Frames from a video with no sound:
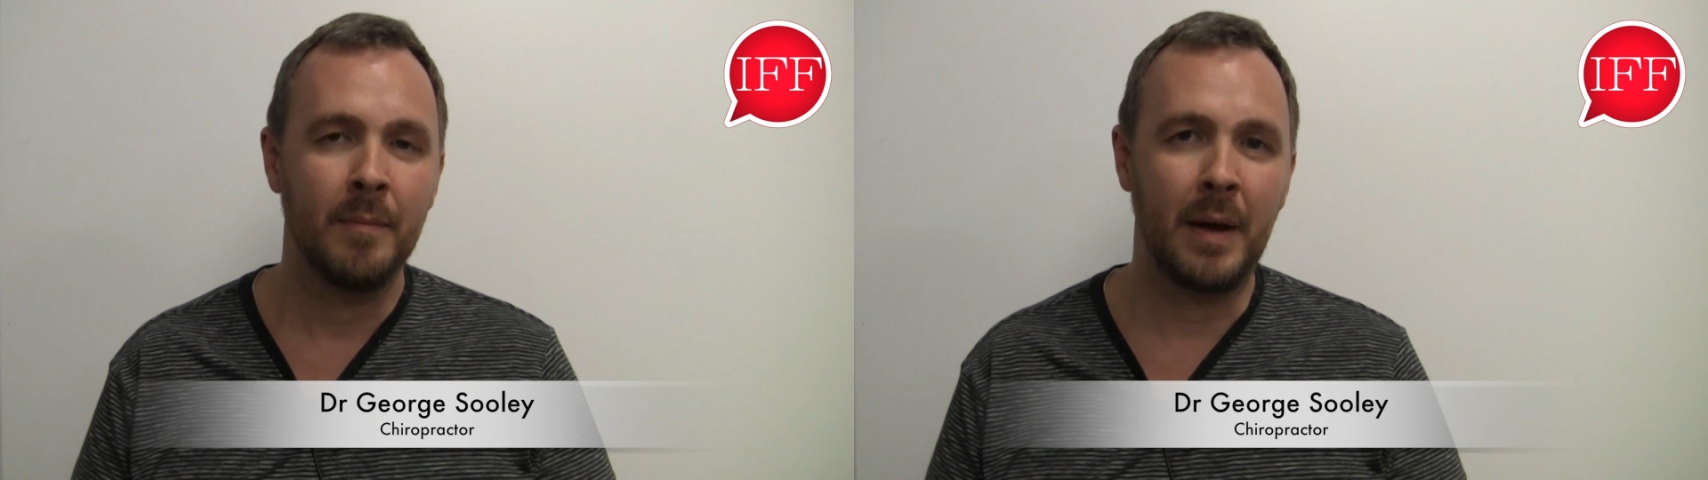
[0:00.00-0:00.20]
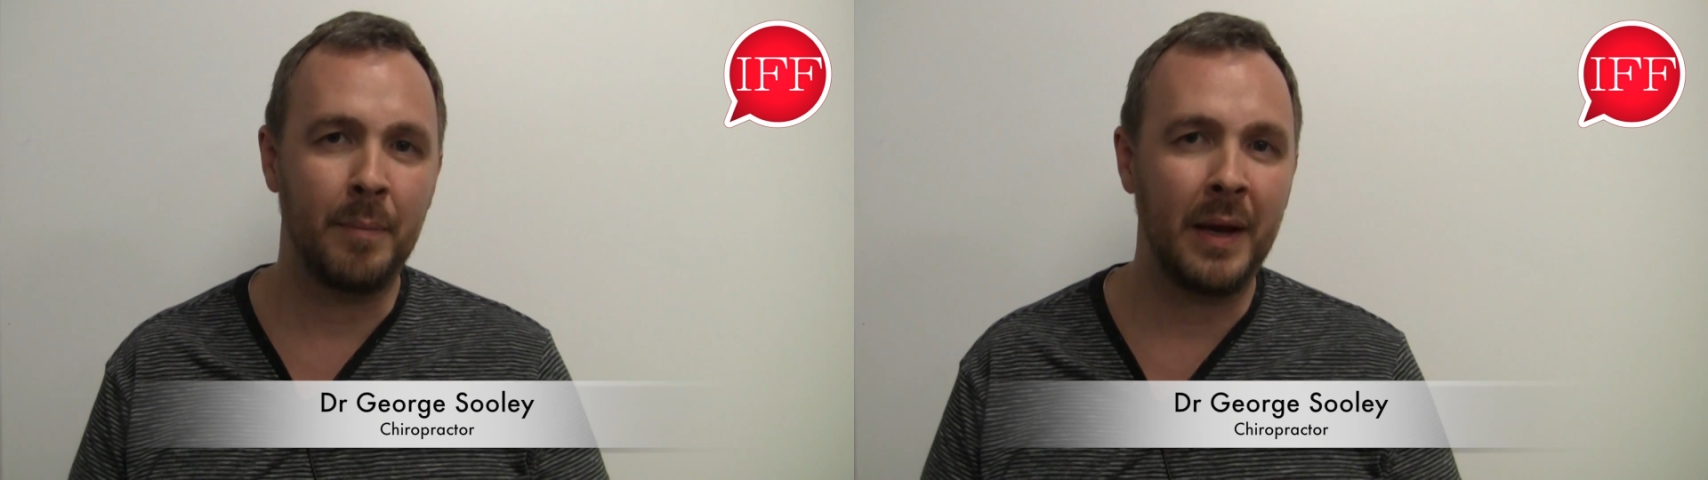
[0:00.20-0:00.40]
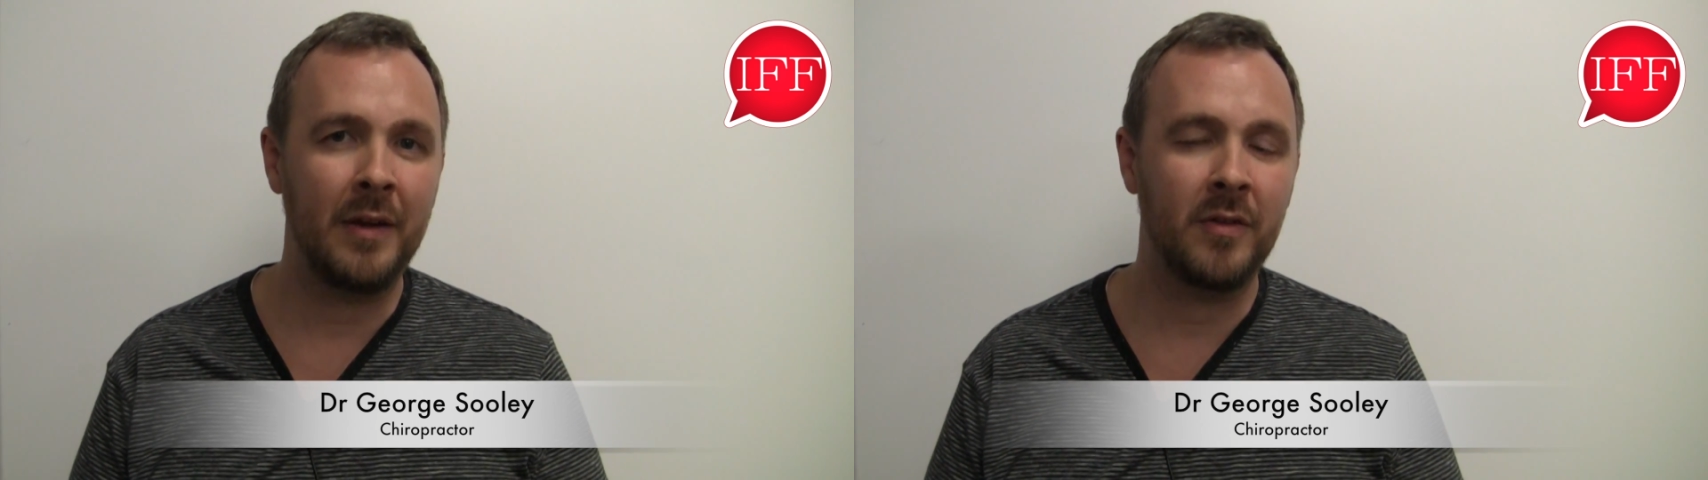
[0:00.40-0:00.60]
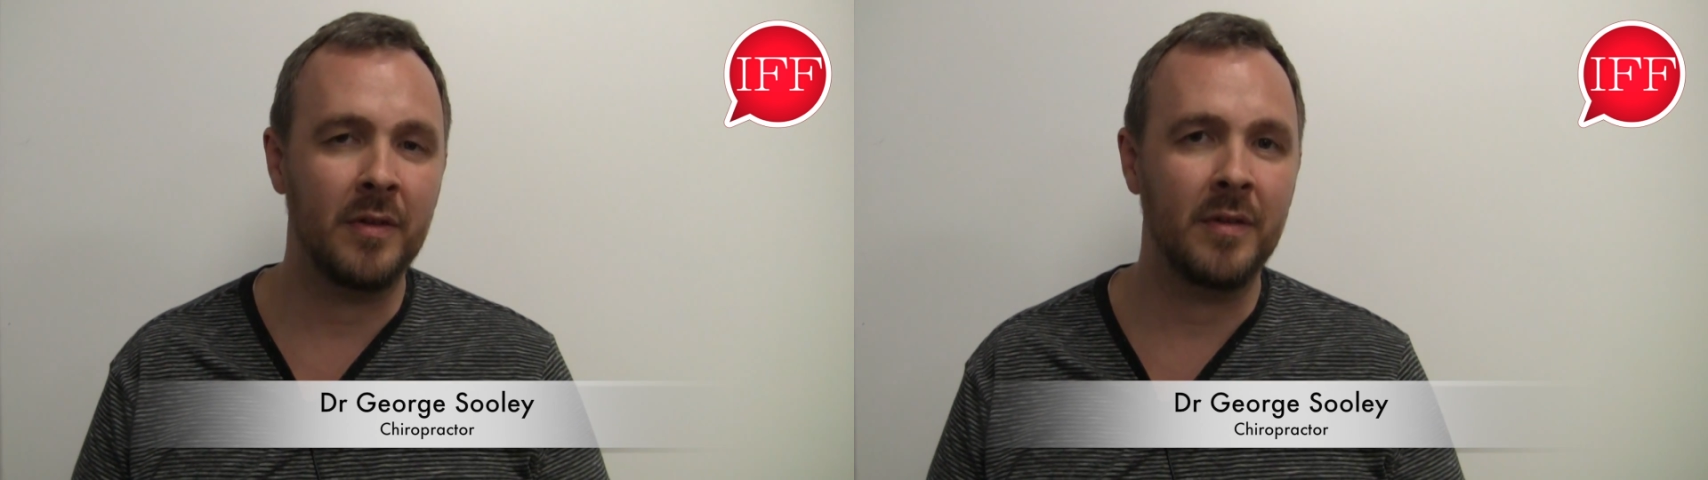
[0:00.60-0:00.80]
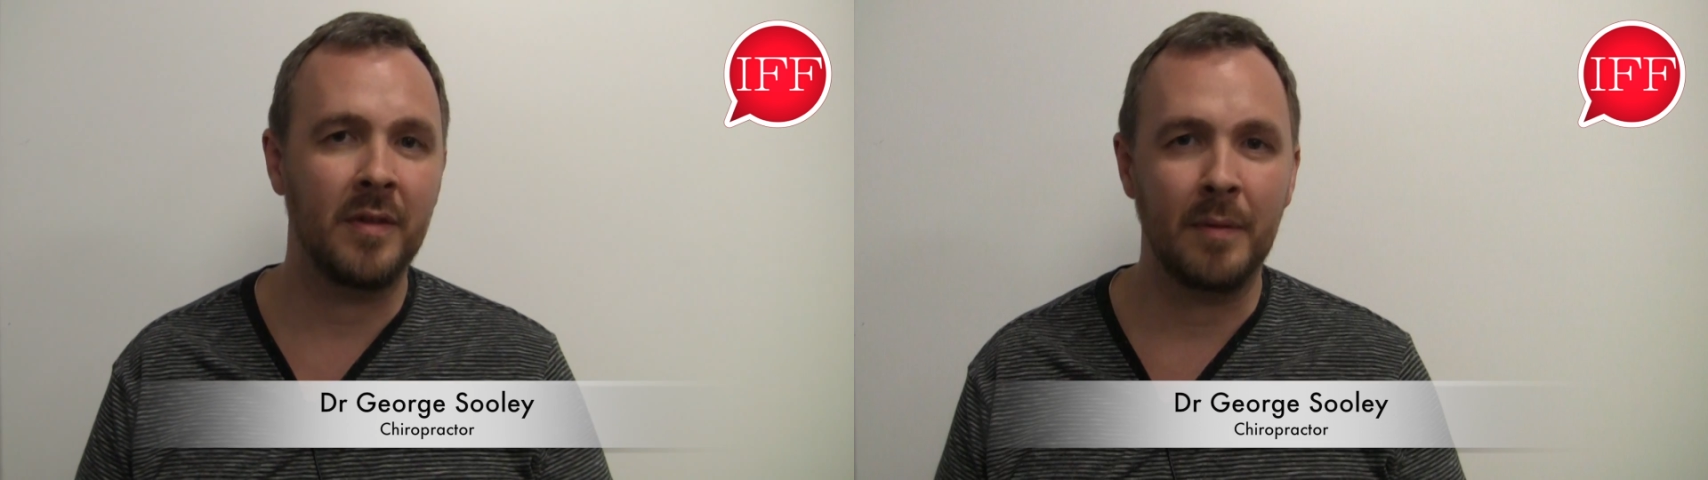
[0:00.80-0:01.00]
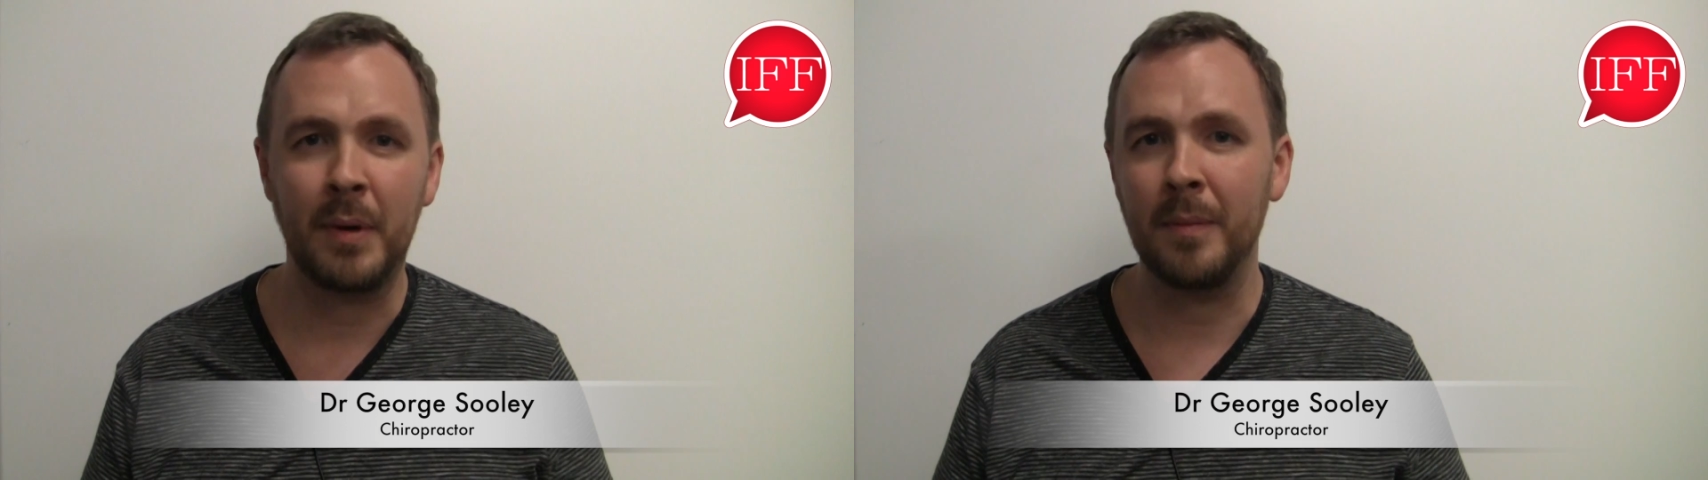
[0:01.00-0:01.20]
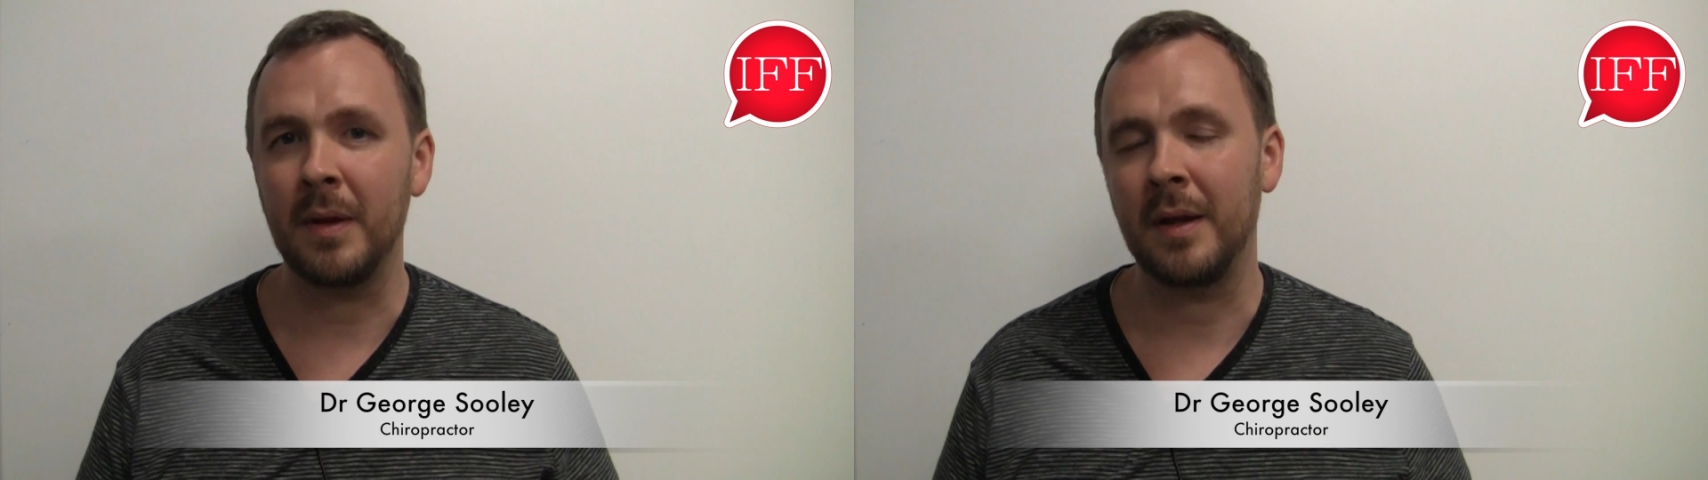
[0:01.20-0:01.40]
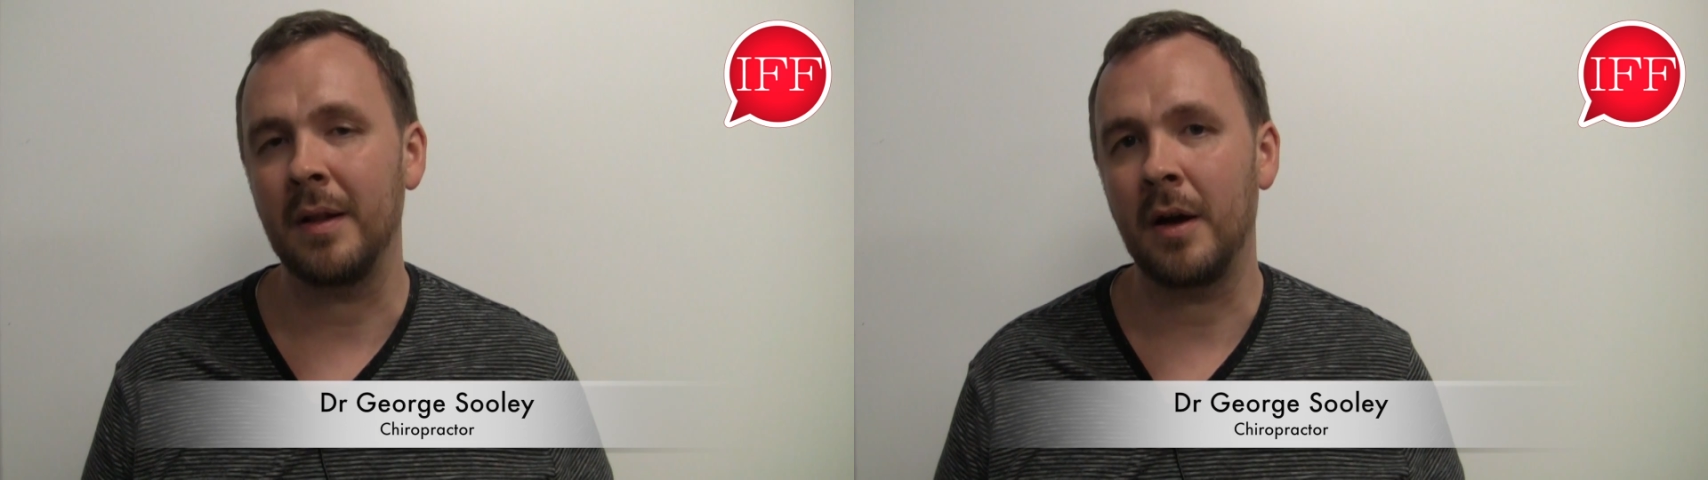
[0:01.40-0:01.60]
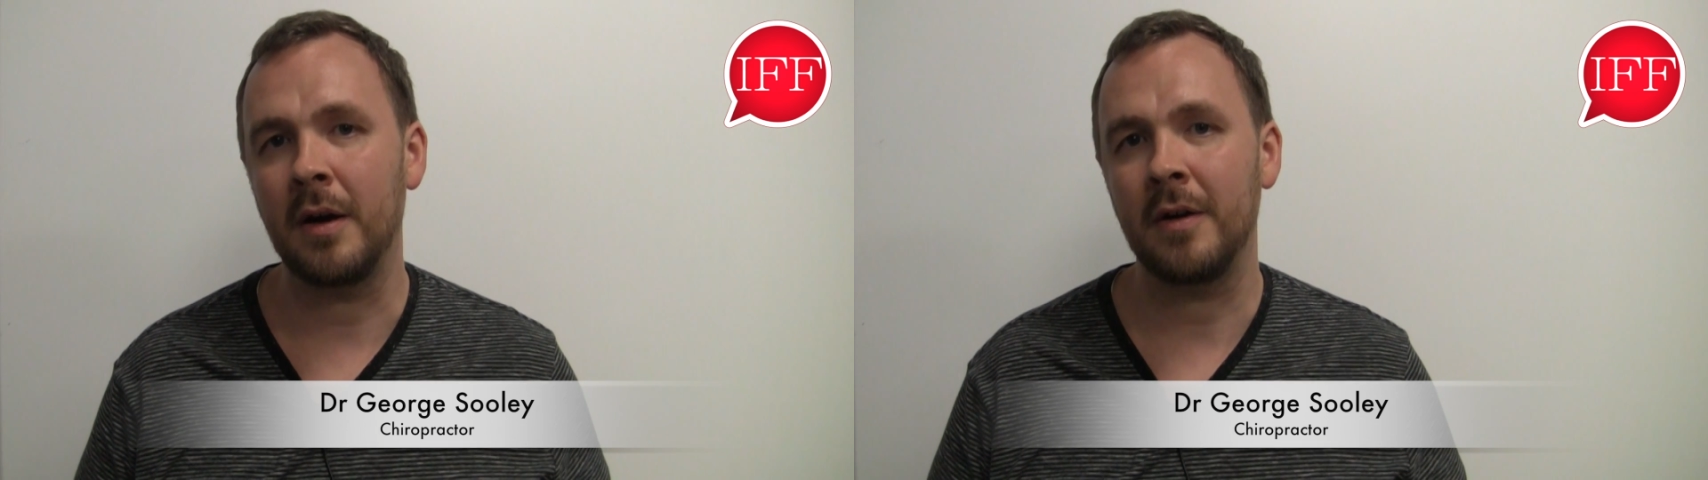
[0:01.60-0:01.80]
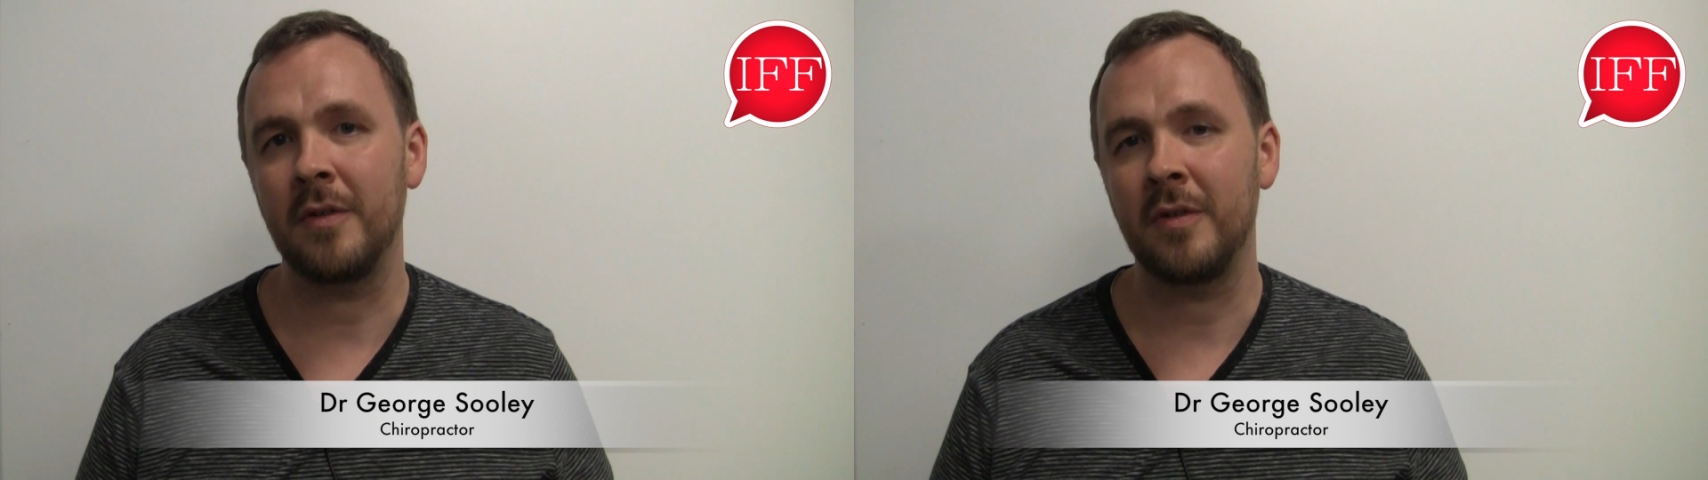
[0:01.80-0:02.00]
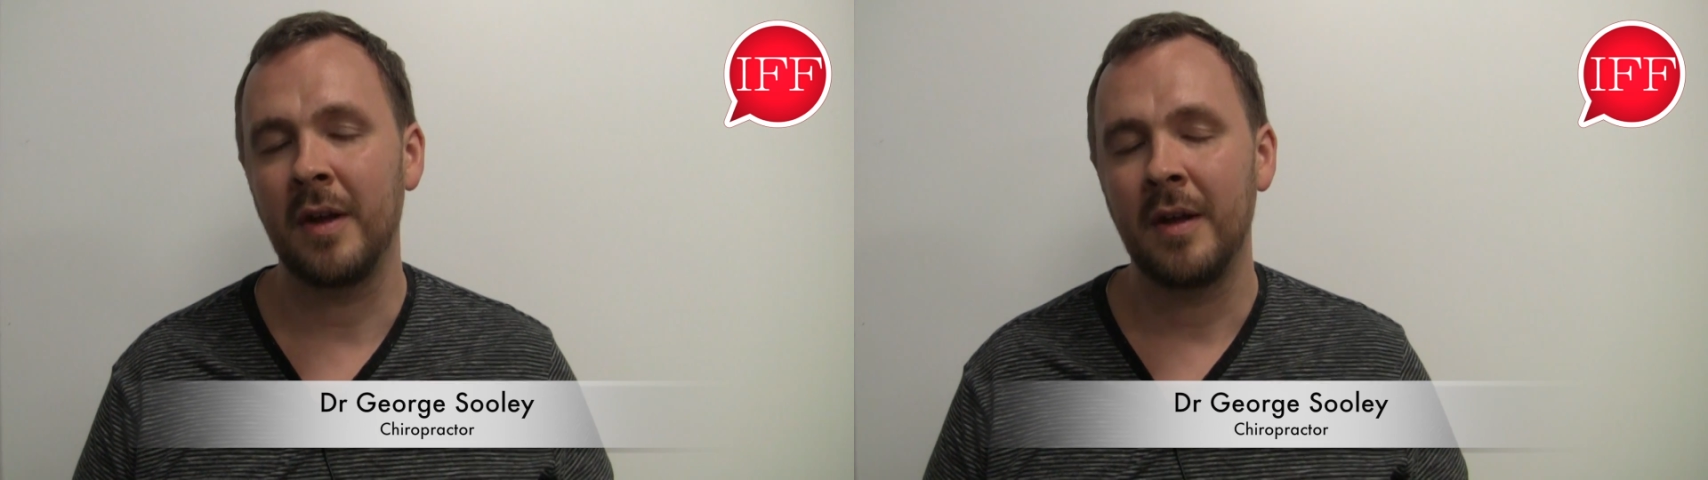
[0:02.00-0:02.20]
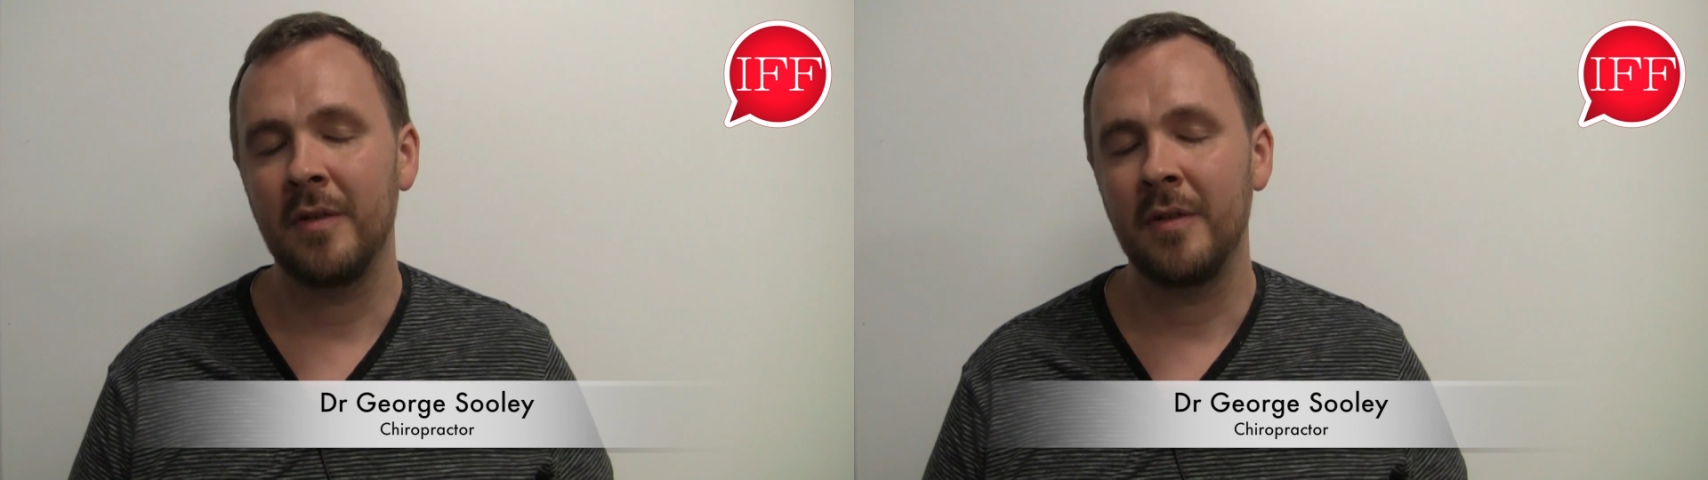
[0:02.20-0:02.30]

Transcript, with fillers: my patients and the public at large,